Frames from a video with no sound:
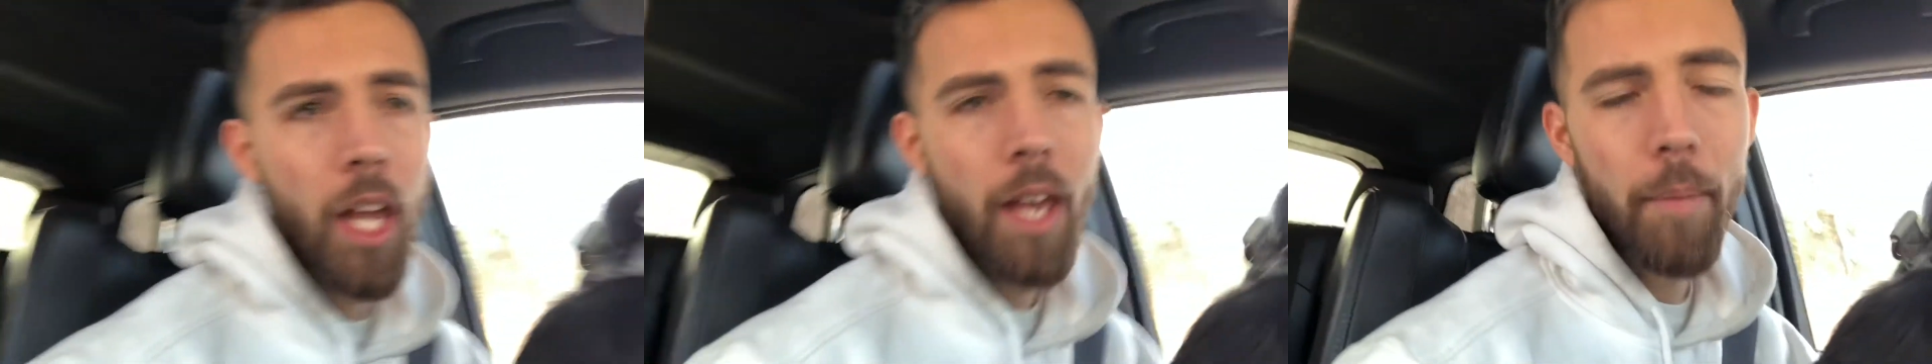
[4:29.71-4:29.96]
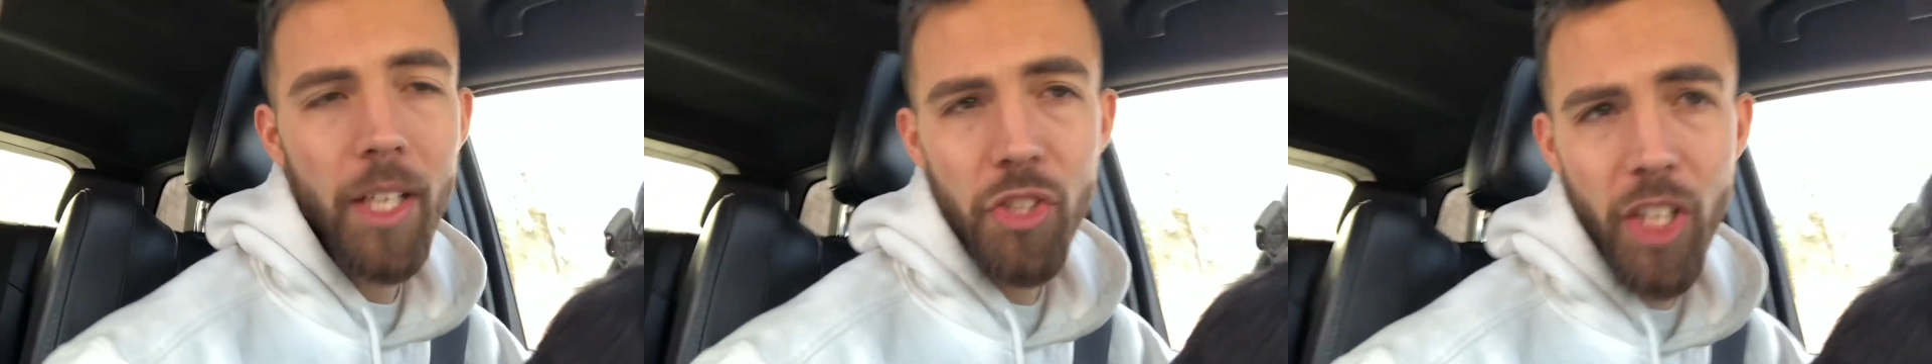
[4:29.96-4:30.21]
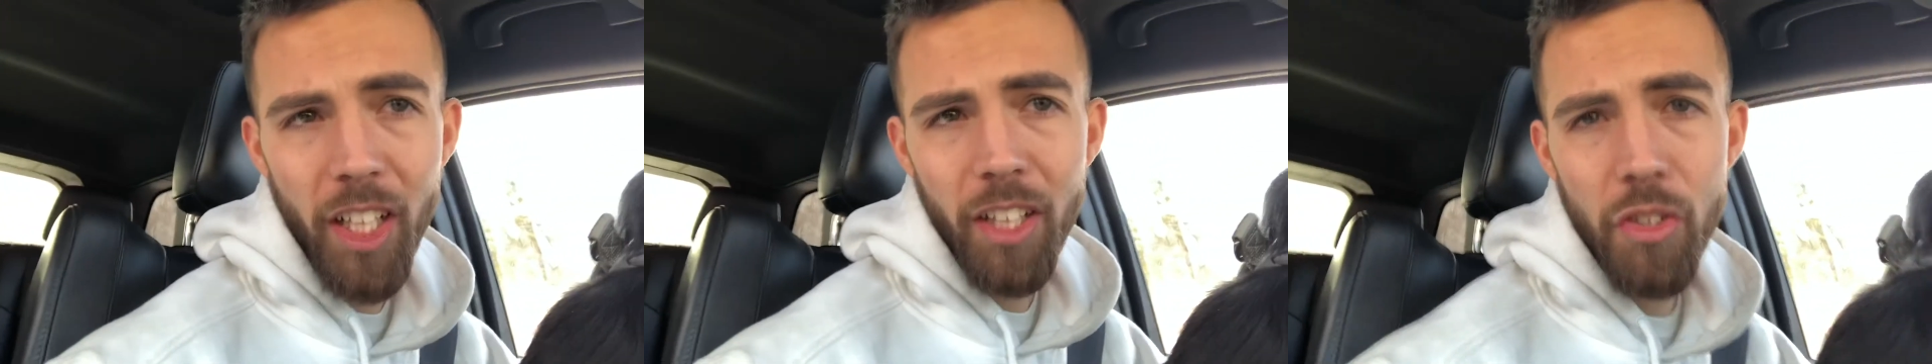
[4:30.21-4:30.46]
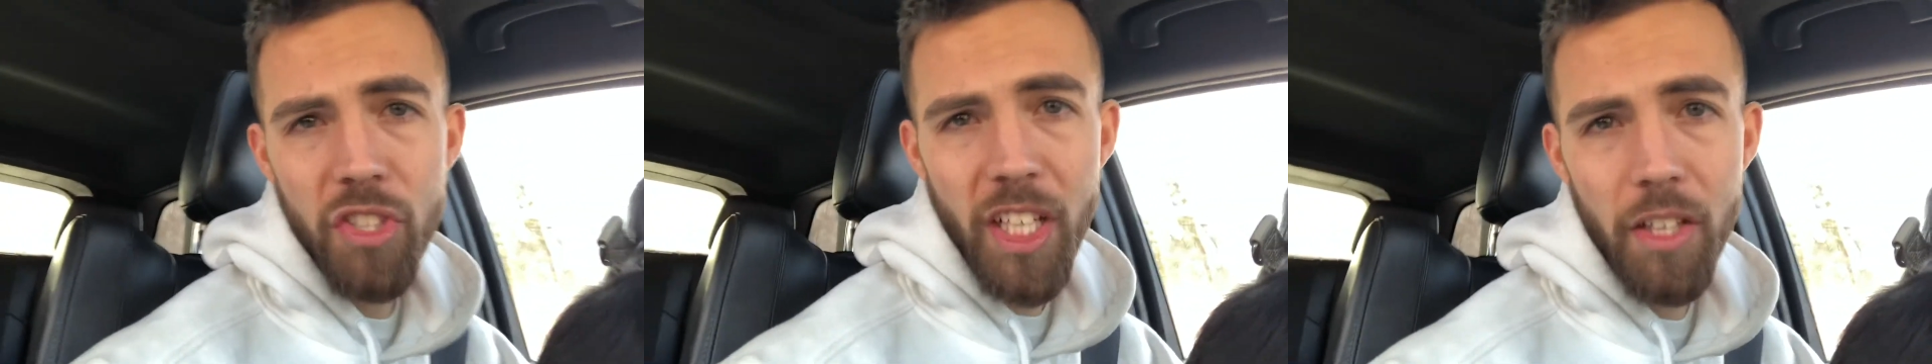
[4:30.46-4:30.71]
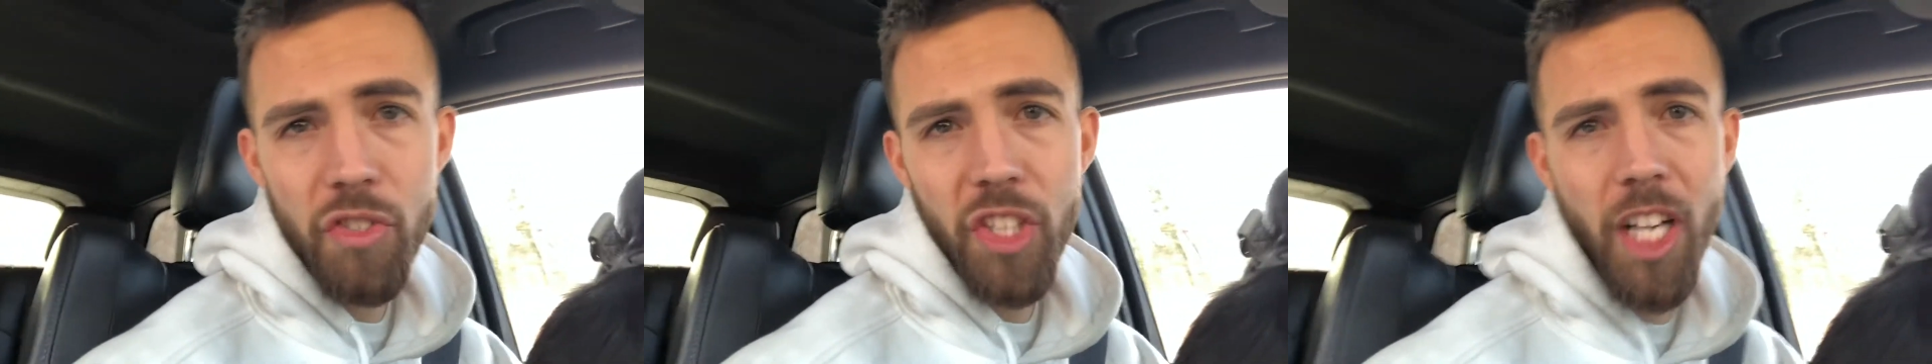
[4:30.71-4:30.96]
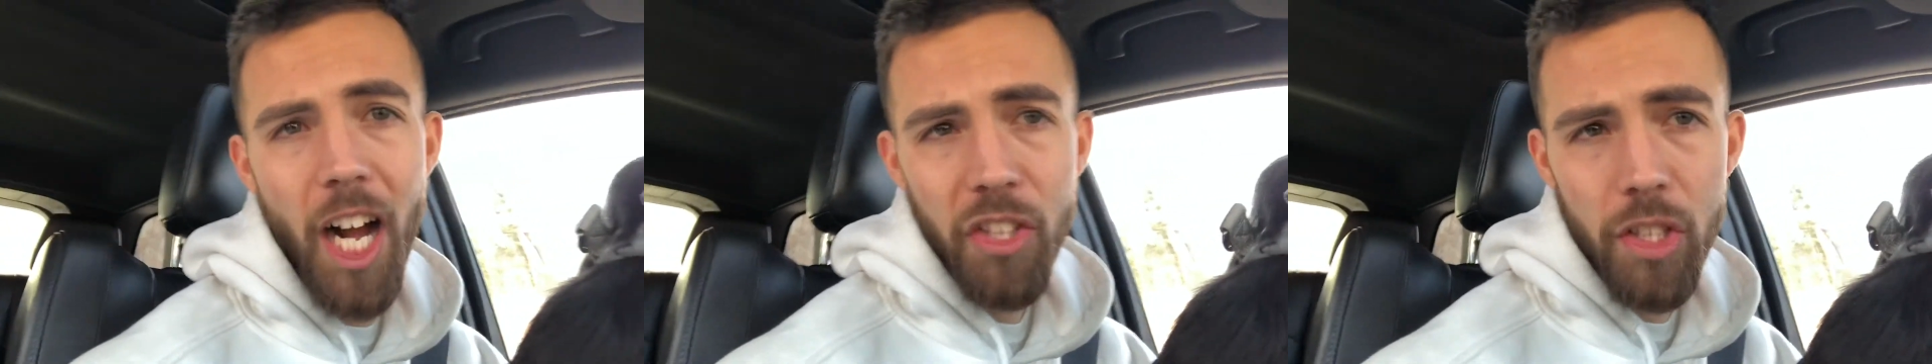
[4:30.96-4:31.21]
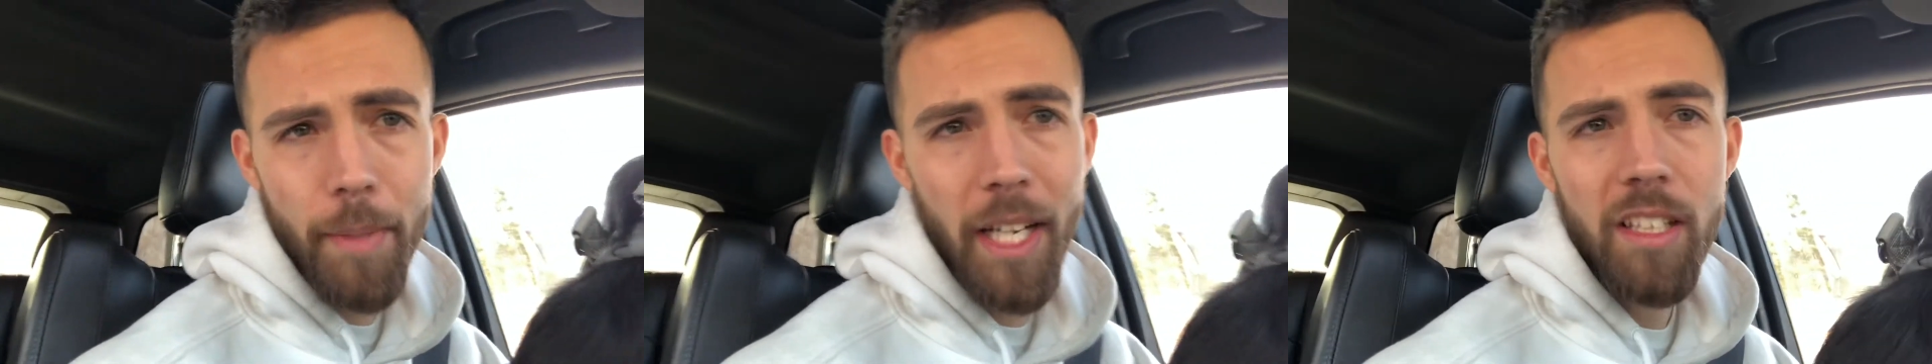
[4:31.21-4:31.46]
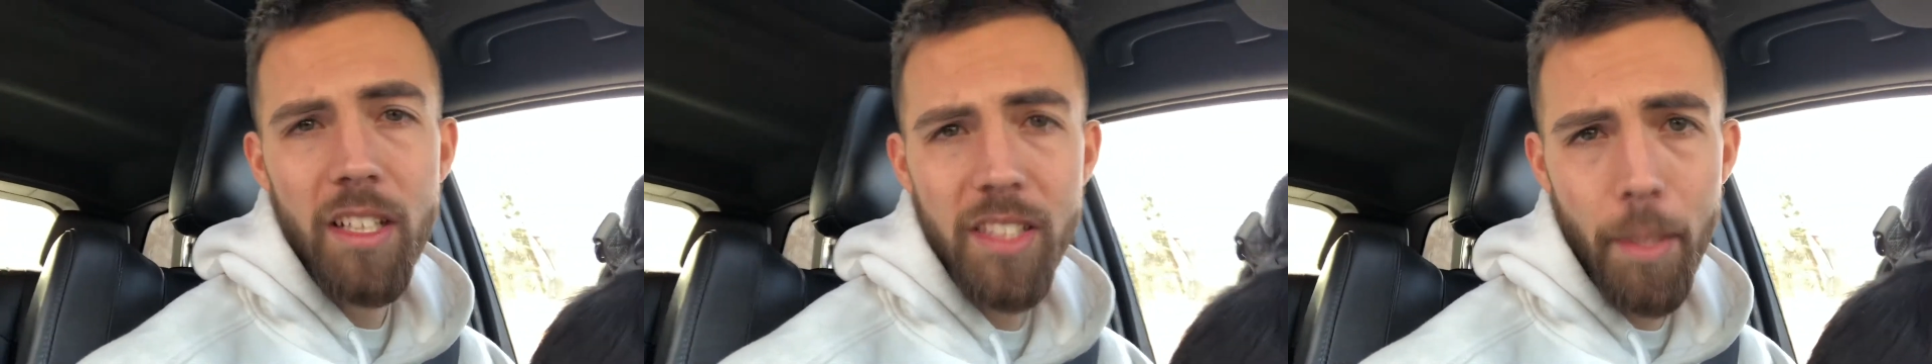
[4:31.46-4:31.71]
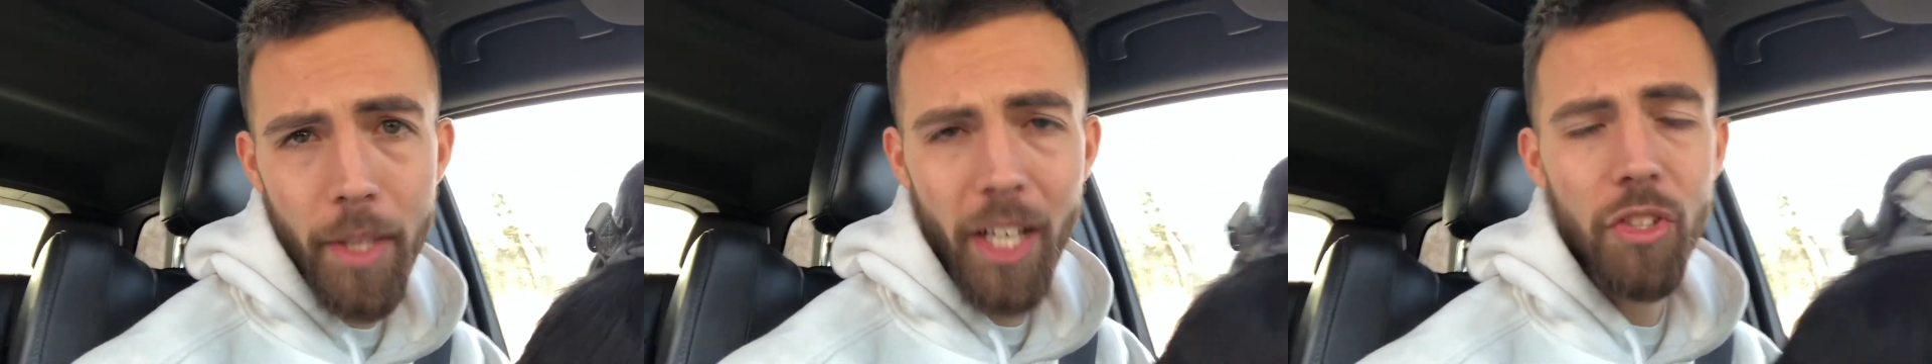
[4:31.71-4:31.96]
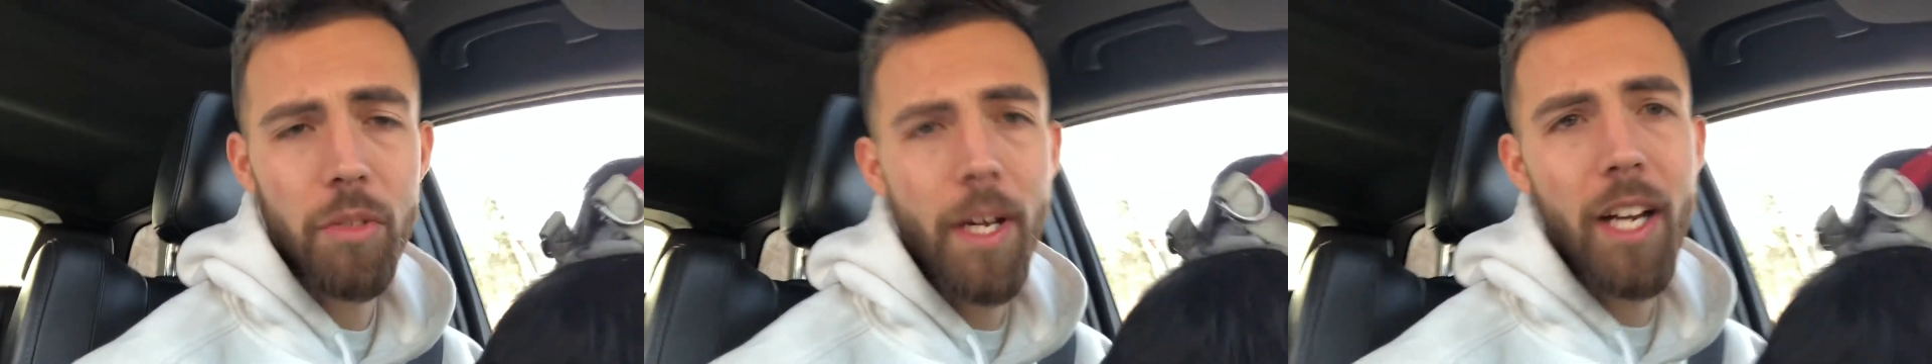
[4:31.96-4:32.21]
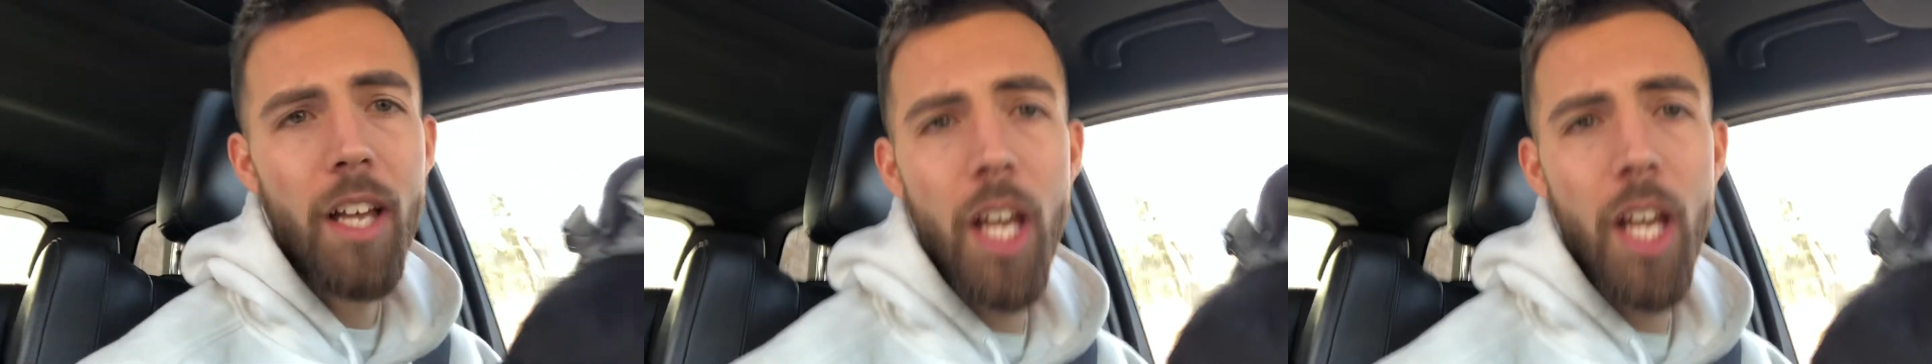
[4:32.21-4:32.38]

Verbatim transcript: because you got to understand there's a conscious mind and a subconscious mind.